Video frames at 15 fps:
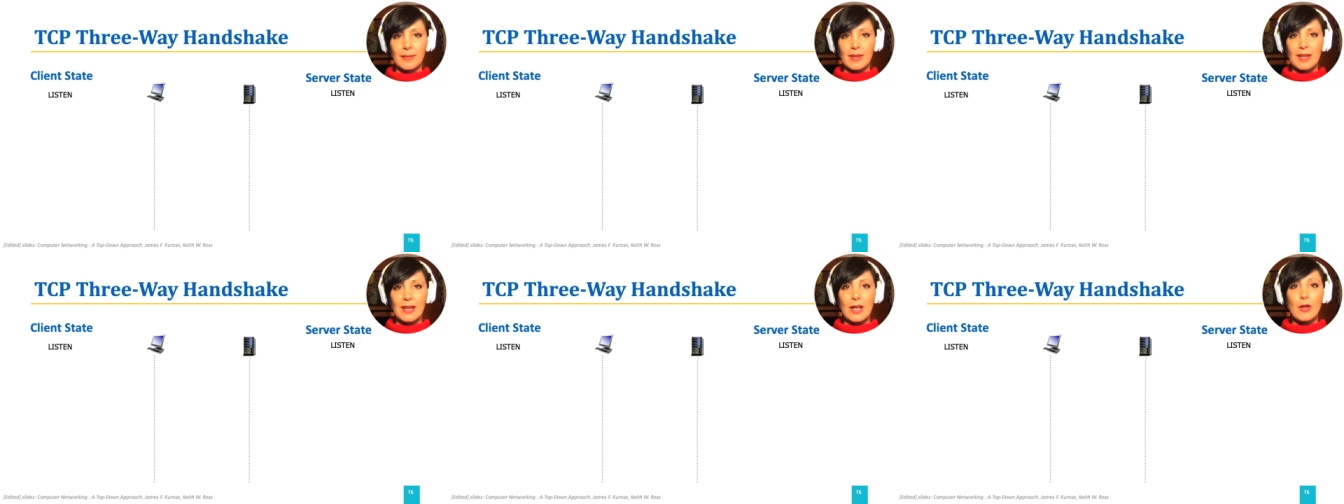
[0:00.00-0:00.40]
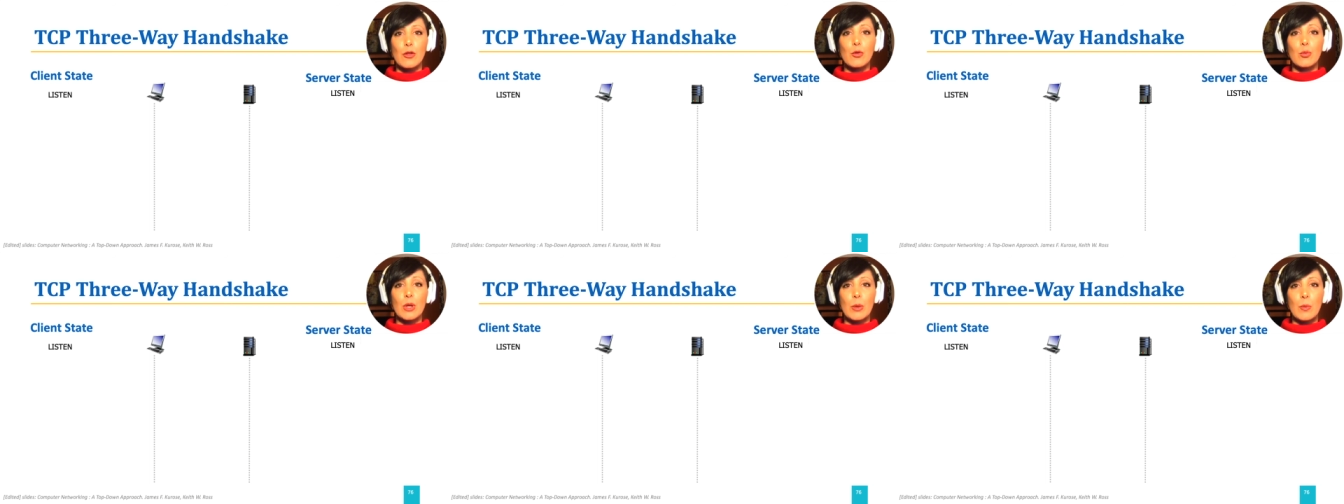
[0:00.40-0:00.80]
In
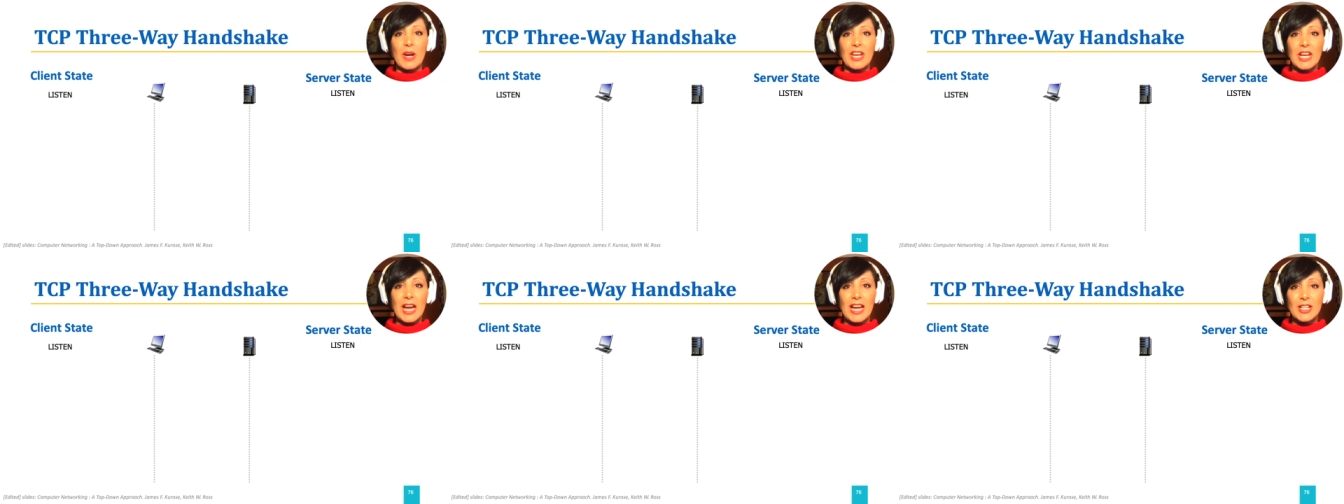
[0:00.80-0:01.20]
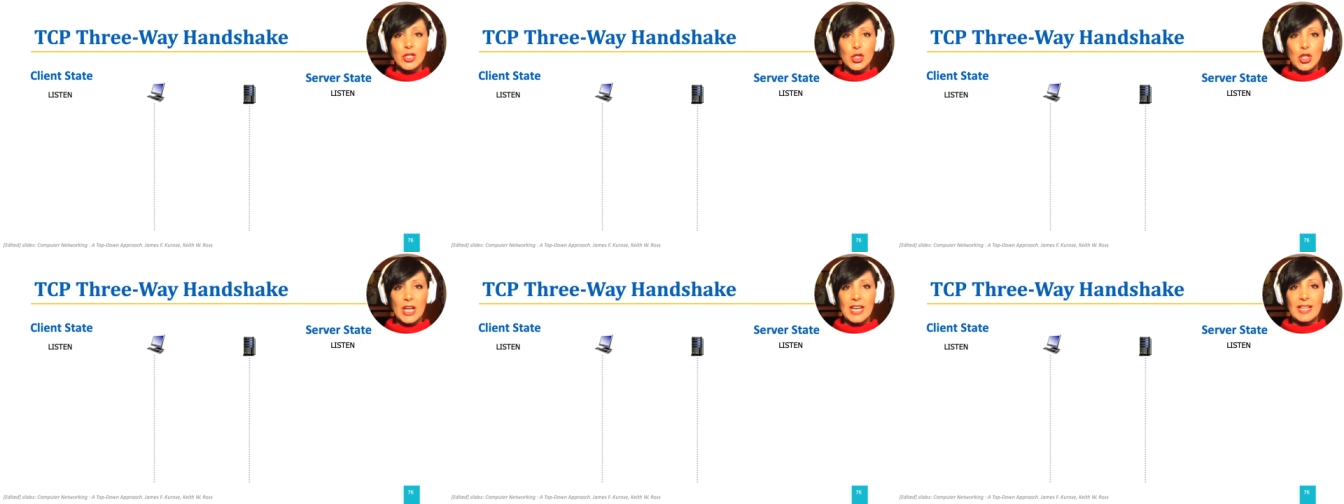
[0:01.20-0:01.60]
three-way
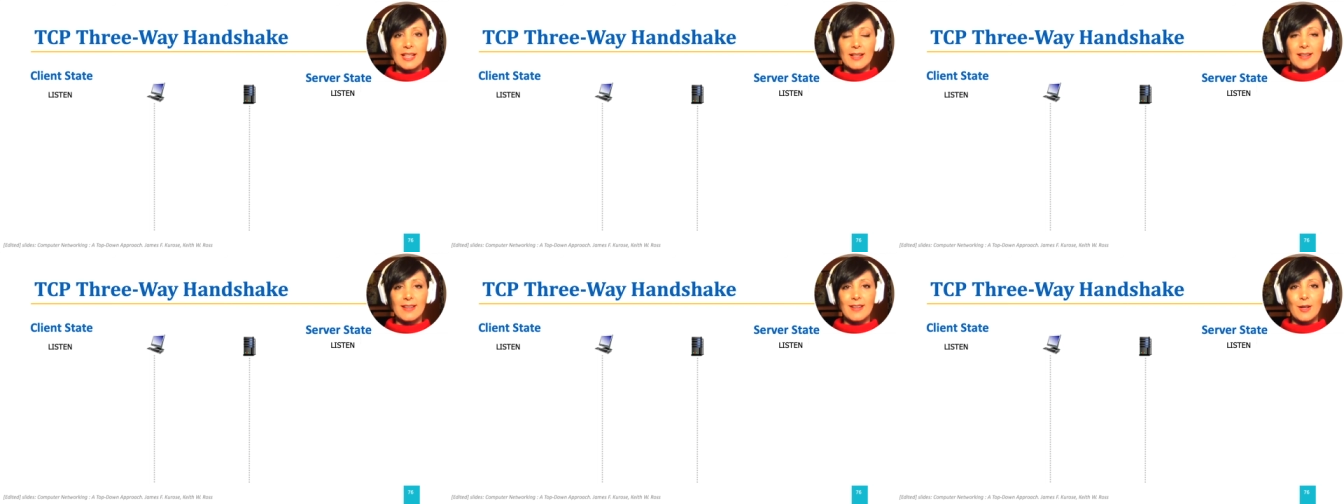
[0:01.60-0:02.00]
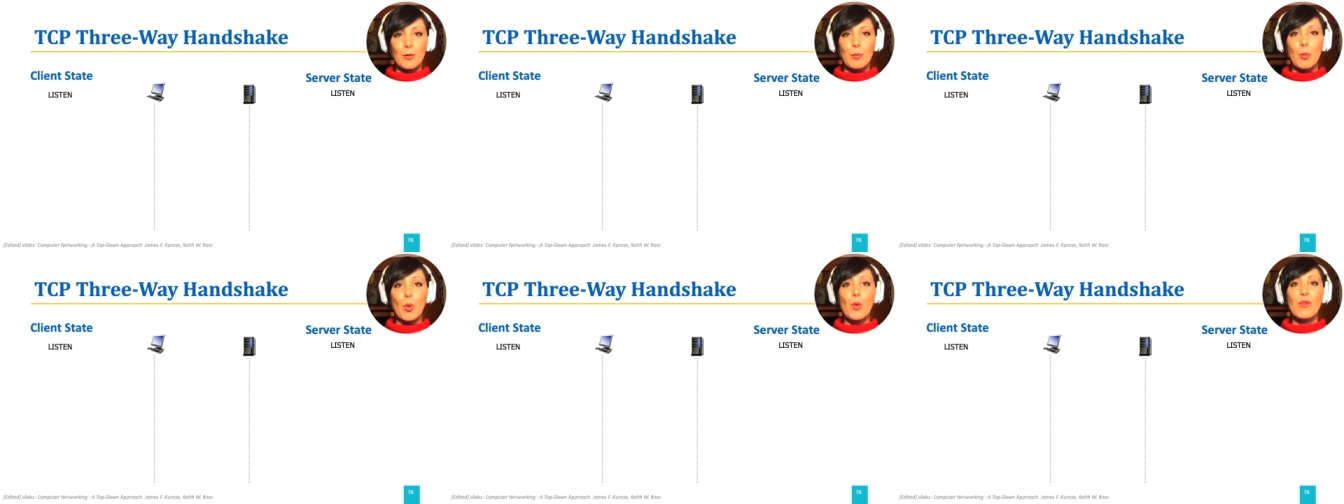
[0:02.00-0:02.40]
handshake,
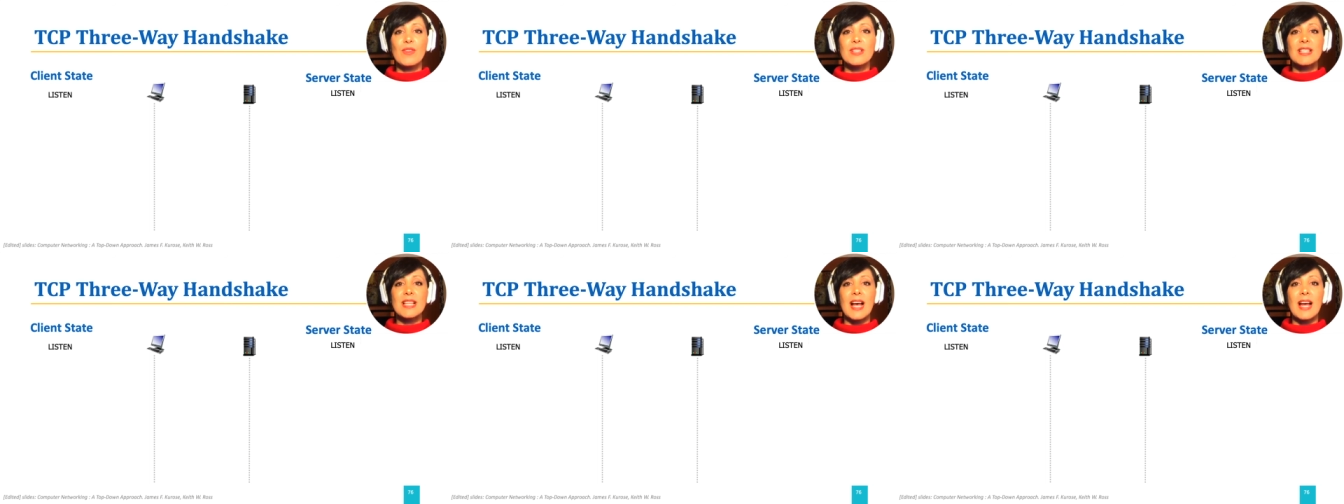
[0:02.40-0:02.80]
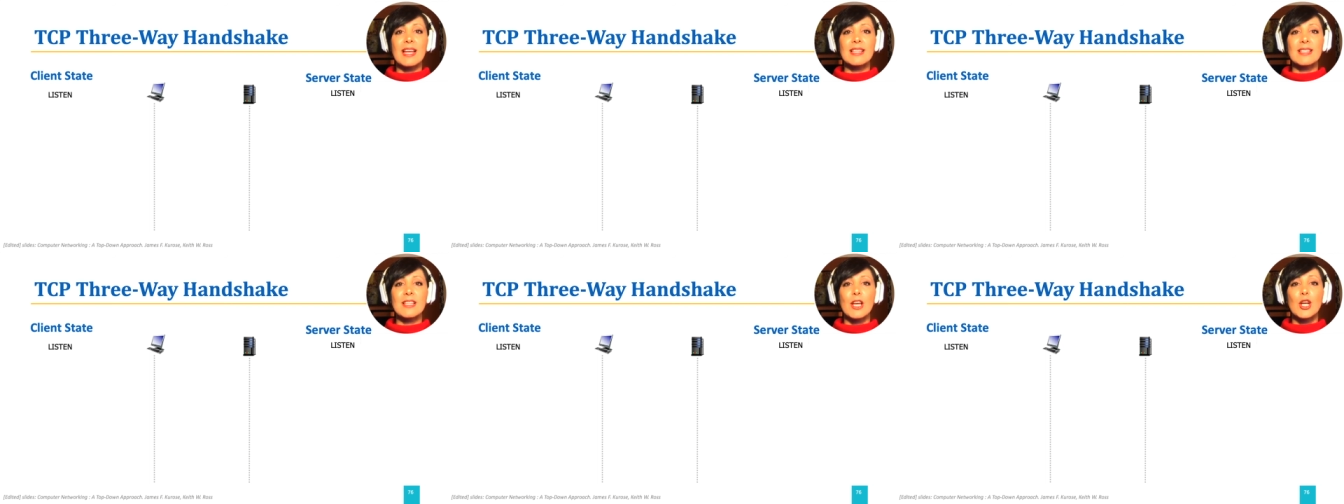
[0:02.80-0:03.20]
both sides
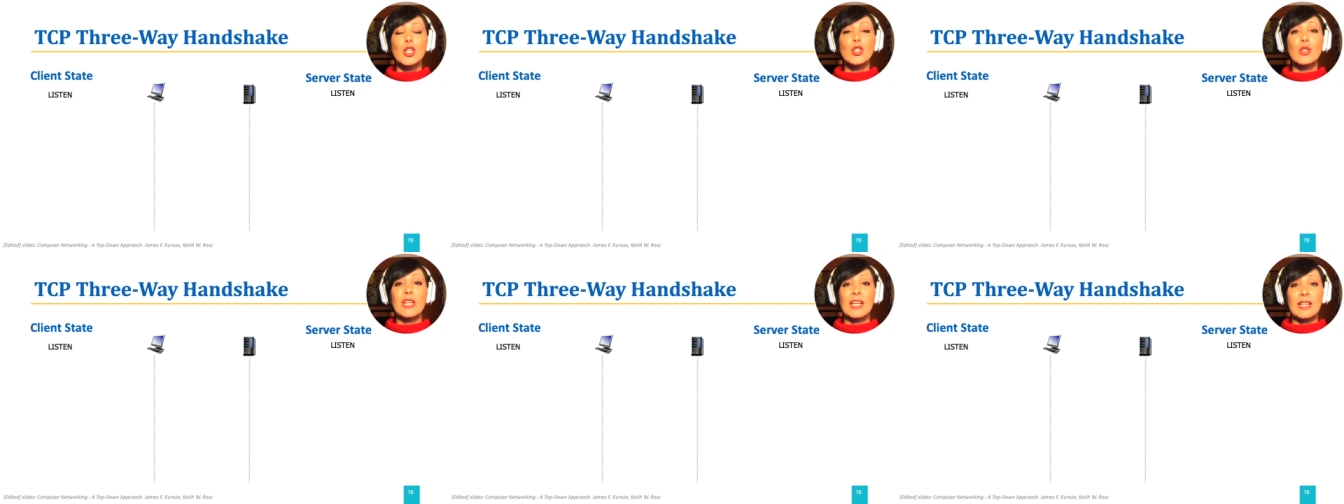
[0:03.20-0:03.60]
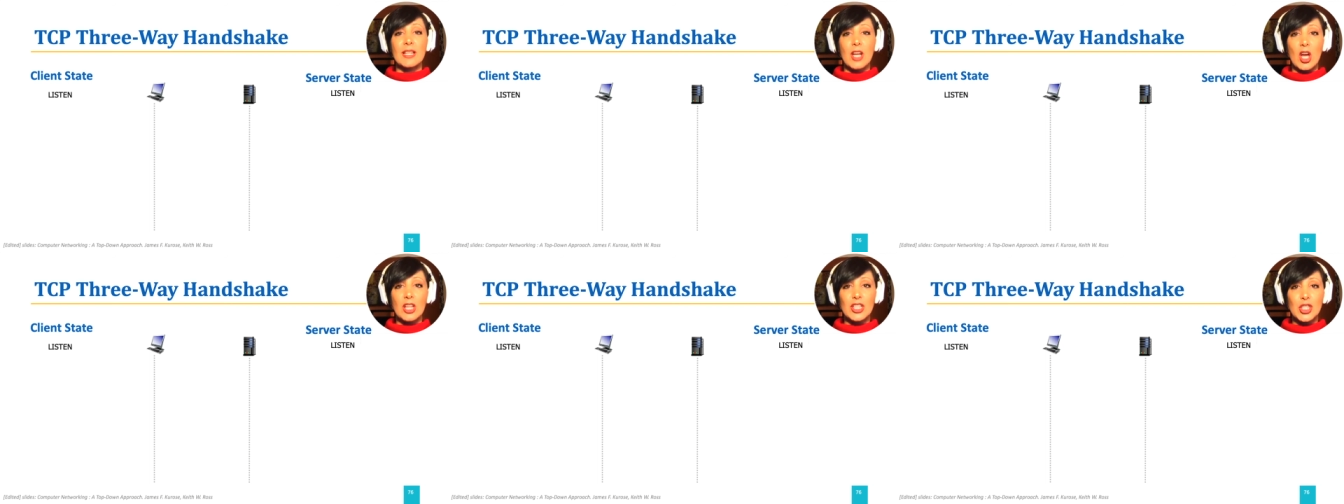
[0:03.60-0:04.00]
should
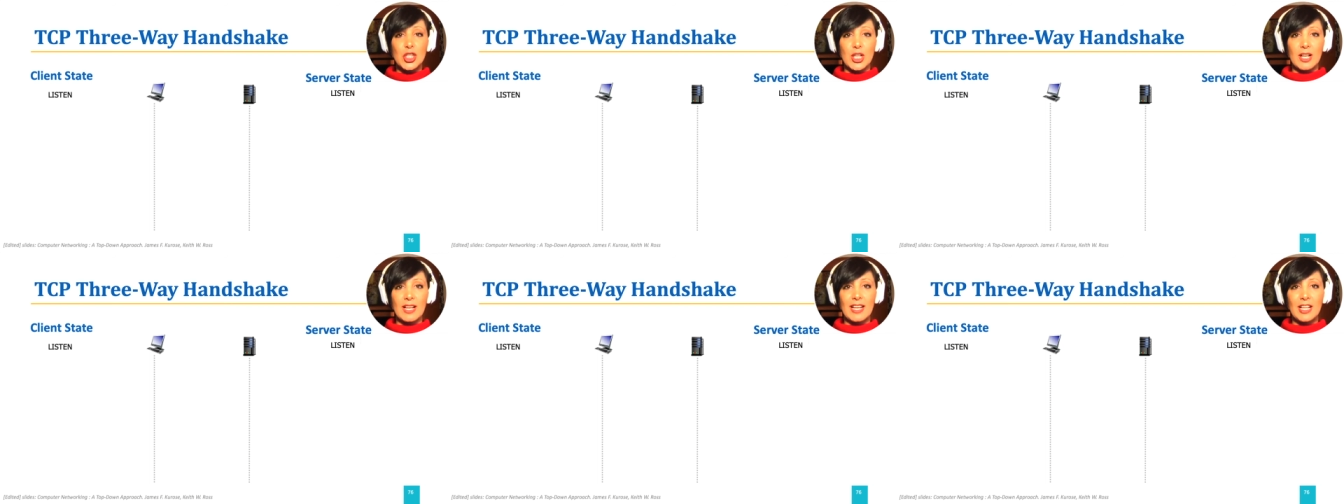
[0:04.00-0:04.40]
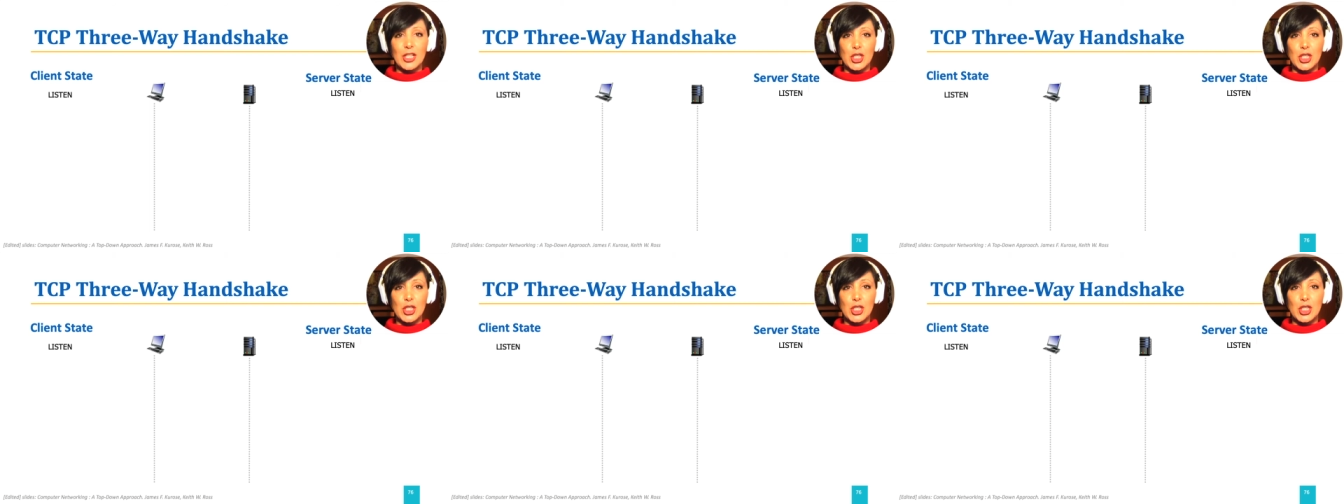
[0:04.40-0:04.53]
acknowledge the connection.